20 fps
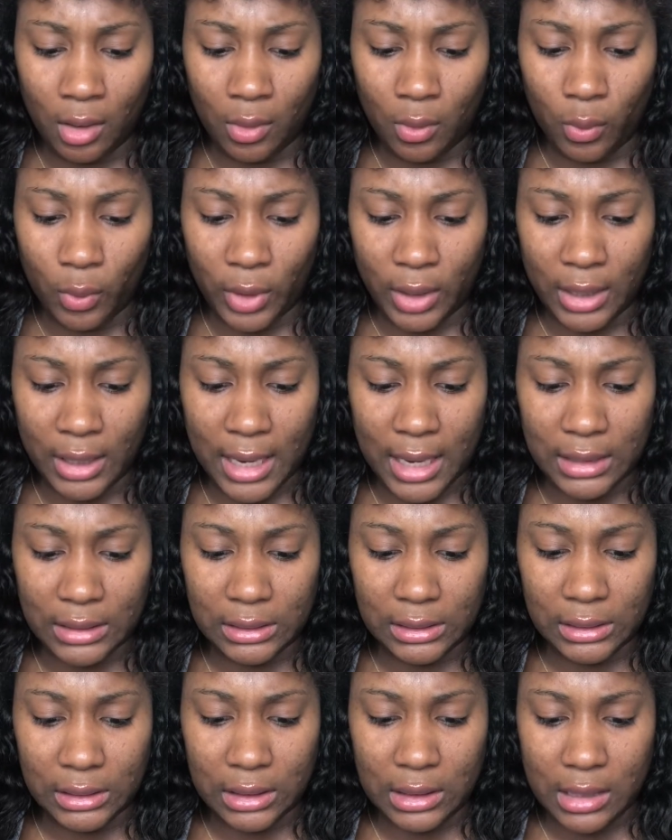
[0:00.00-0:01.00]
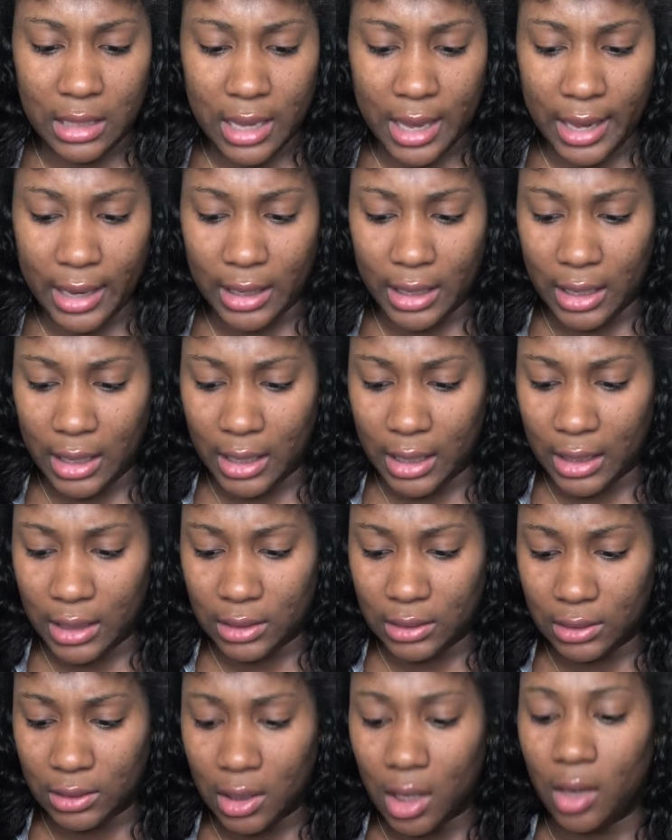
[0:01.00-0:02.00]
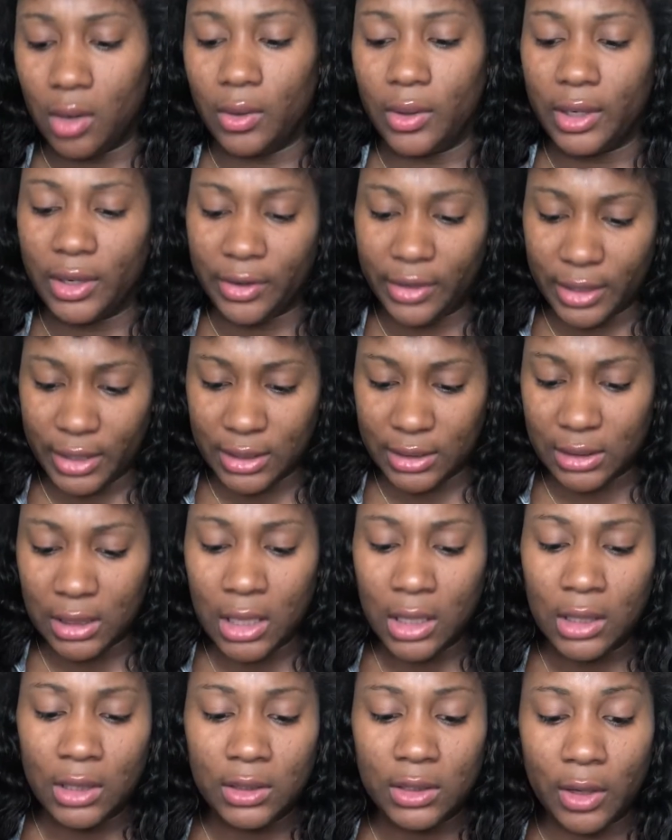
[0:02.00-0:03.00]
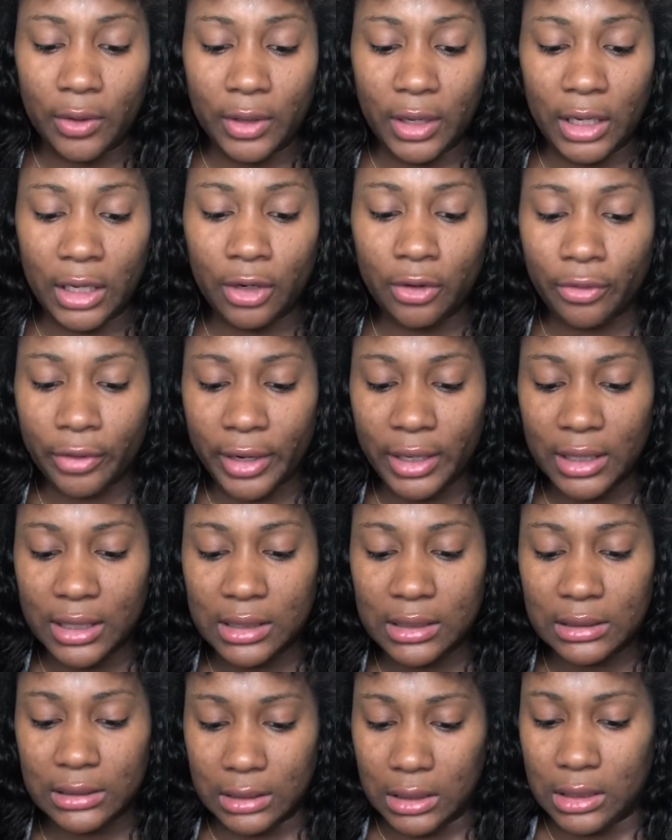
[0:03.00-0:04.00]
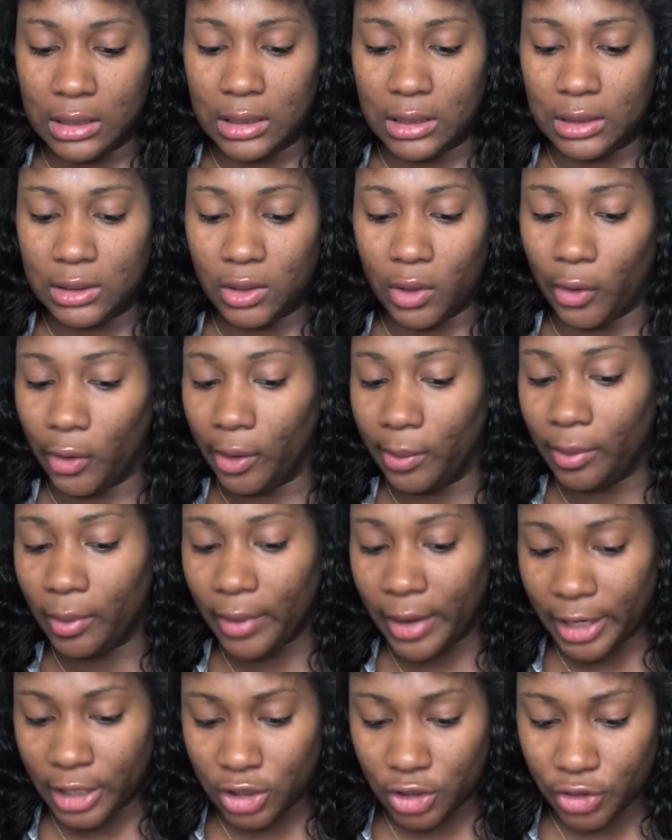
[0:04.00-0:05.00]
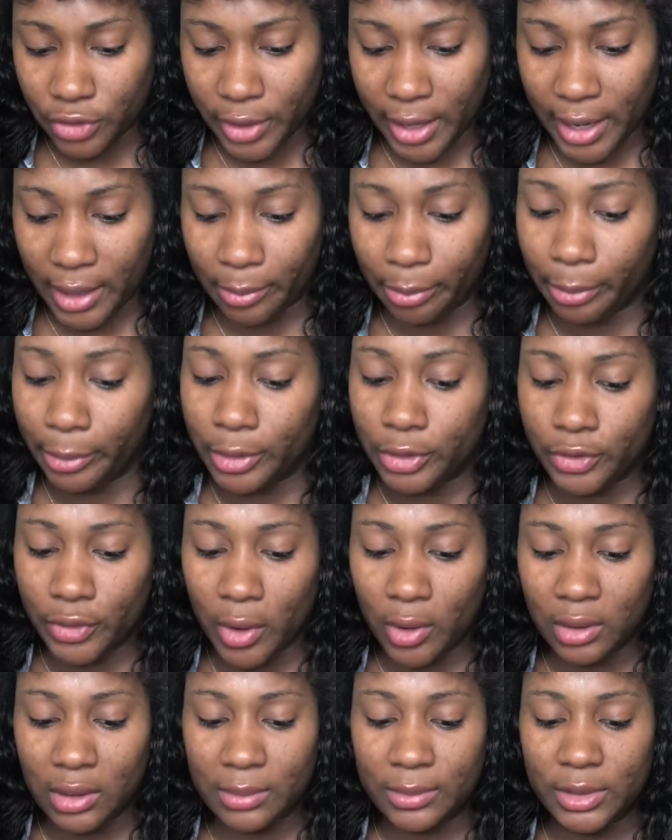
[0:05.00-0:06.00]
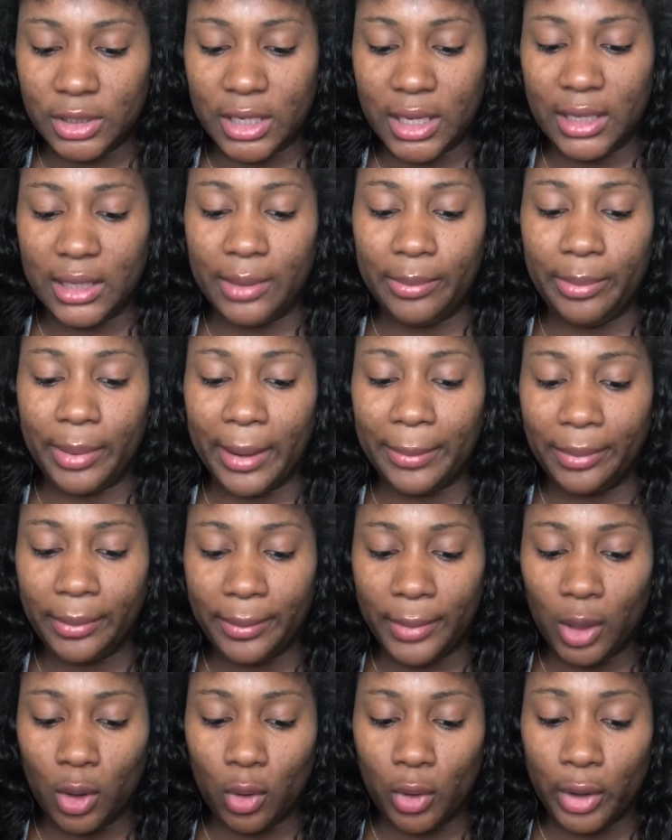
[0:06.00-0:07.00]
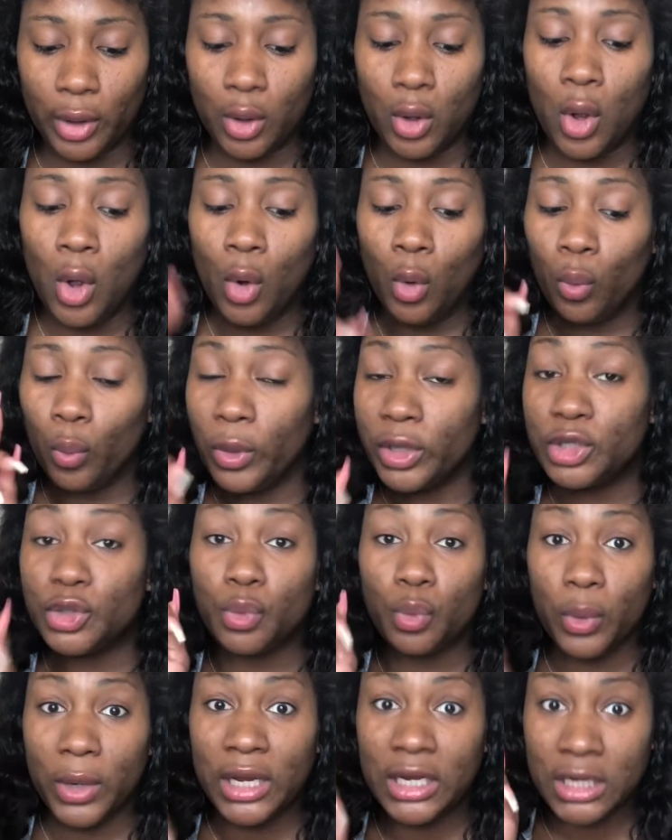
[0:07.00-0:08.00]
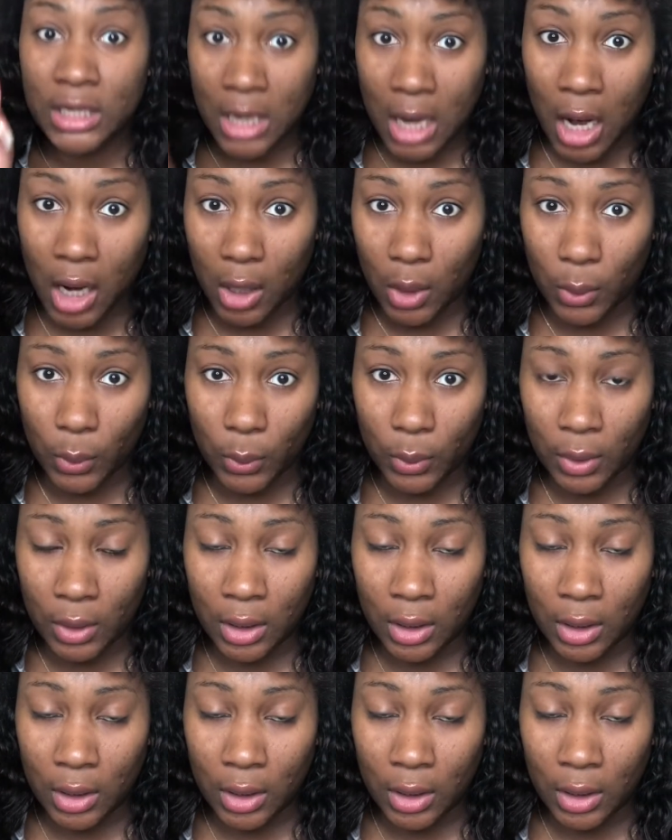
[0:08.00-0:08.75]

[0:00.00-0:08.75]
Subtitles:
where did I see that at? Oh, here it is. So the ingredients is herbal extract, petroleum jelly, peppermint oil, which we know